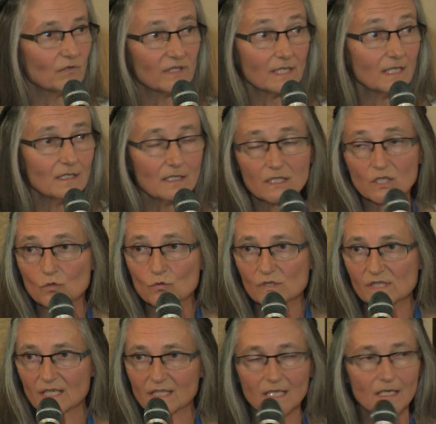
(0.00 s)
We didn't
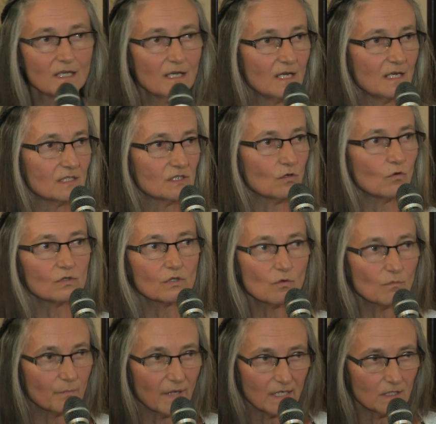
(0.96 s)
use any
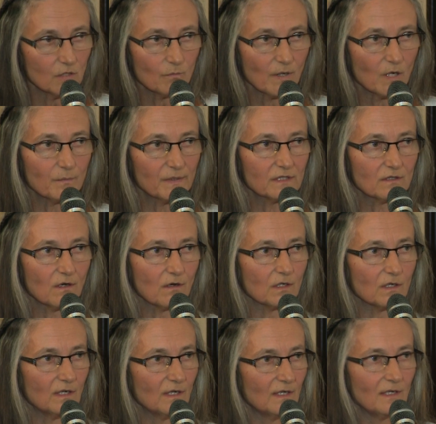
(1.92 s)
sodium
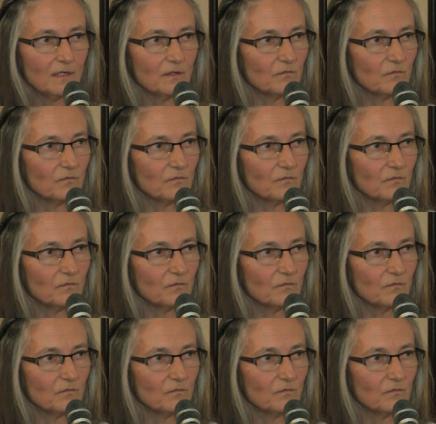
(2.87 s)
pentobarbital.